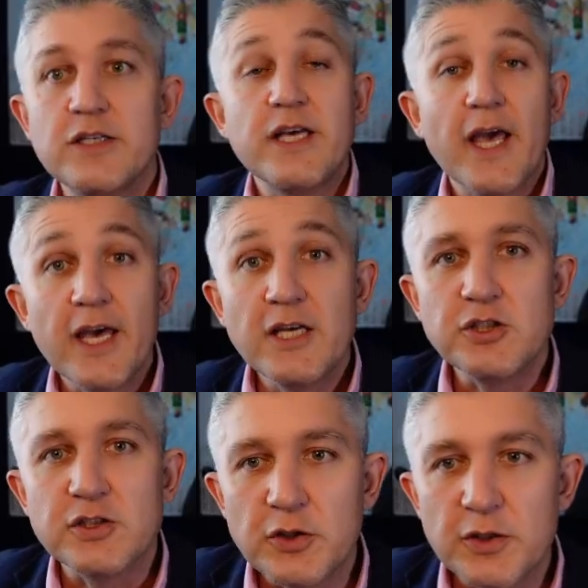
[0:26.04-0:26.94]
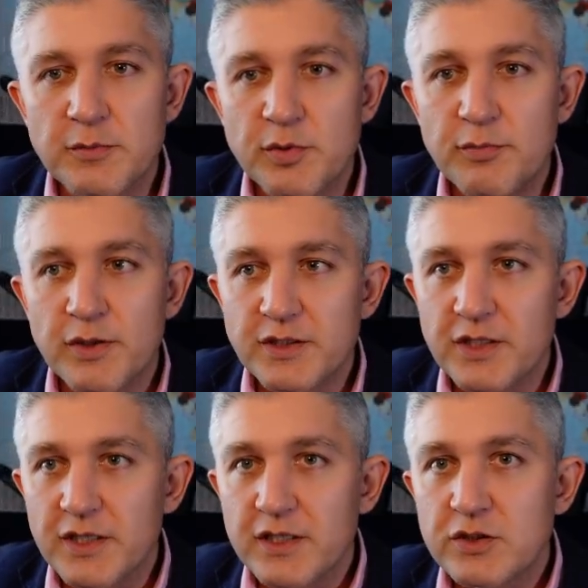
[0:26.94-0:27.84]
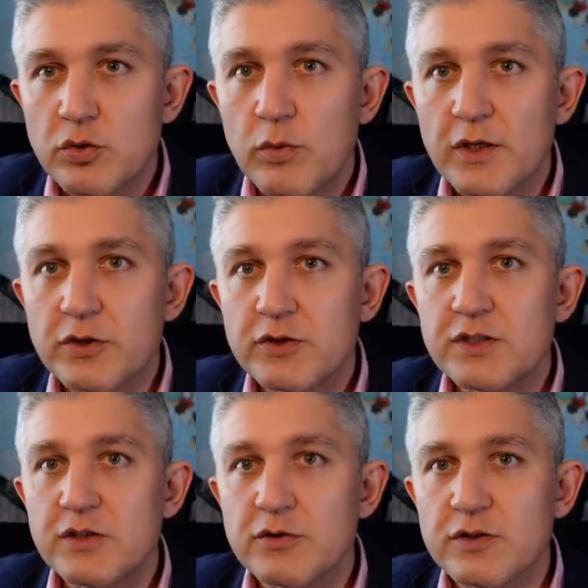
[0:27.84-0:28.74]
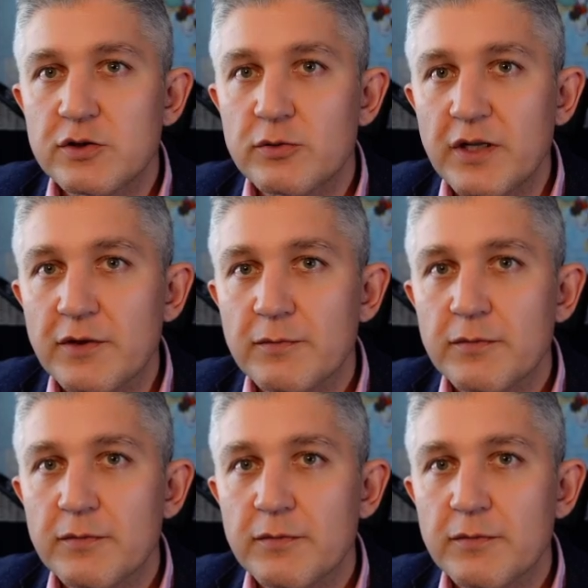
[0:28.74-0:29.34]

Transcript: The agent you're going to be building is the one you see on the screen.